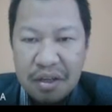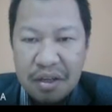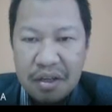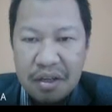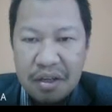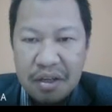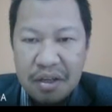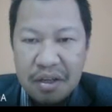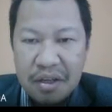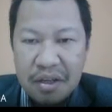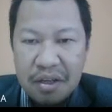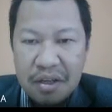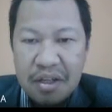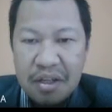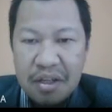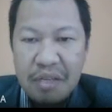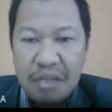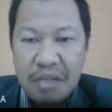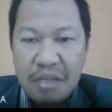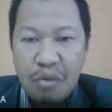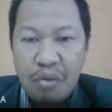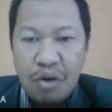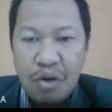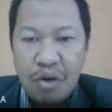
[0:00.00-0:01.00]
The
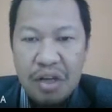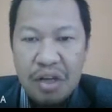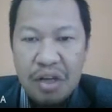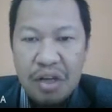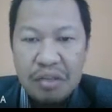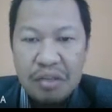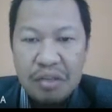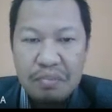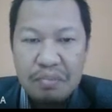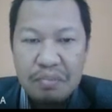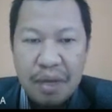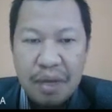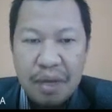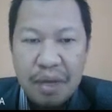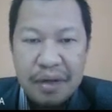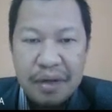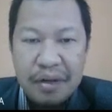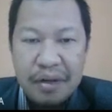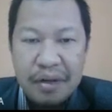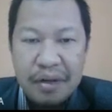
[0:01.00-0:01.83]
demodulation part